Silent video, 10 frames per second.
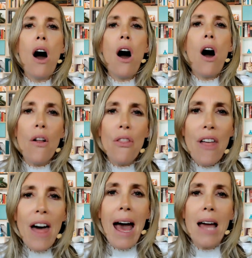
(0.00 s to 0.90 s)
on
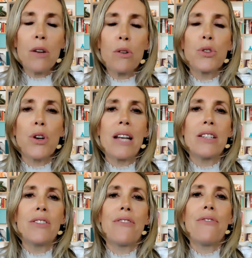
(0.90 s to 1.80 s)
that or try
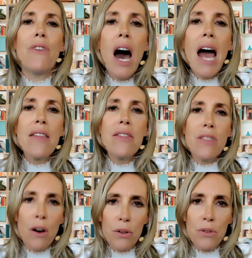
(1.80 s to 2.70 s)
to define
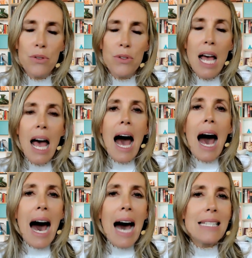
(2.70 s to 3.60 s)
those
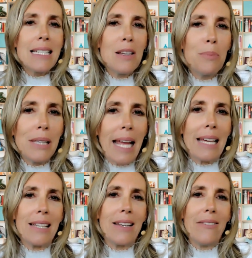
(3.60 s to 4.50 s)
under the
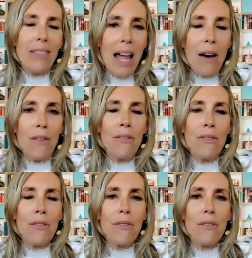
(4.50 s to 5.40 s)
blanket of love.
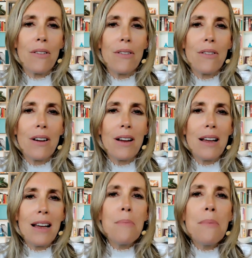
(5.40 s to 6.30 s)

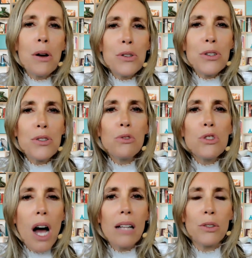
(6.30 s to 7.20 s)
Emotional
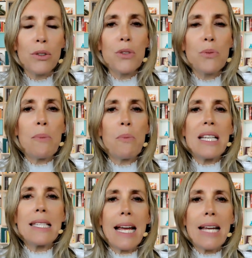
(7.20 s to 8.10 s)
childhood is when
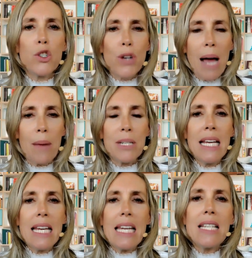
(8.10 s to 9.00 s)
we stay trapped
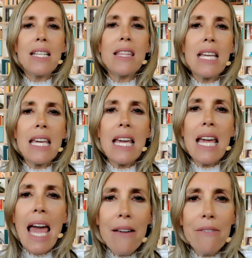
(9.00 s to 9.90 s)
into thinking
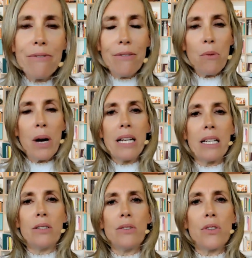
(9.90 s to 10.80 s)
everyone
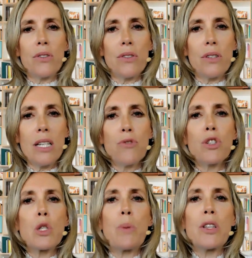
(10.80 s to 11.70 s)
else is
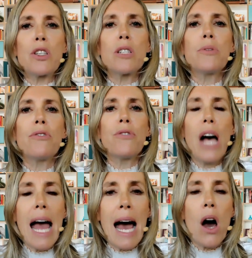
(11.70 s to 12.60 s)
responsible for
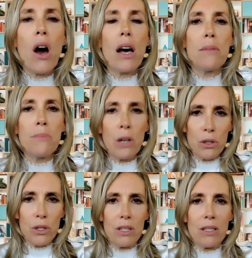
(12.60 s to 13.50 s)
our
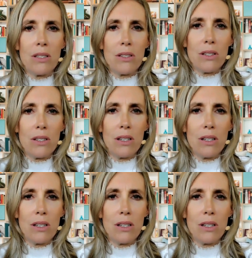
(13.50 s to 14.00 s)
emotions.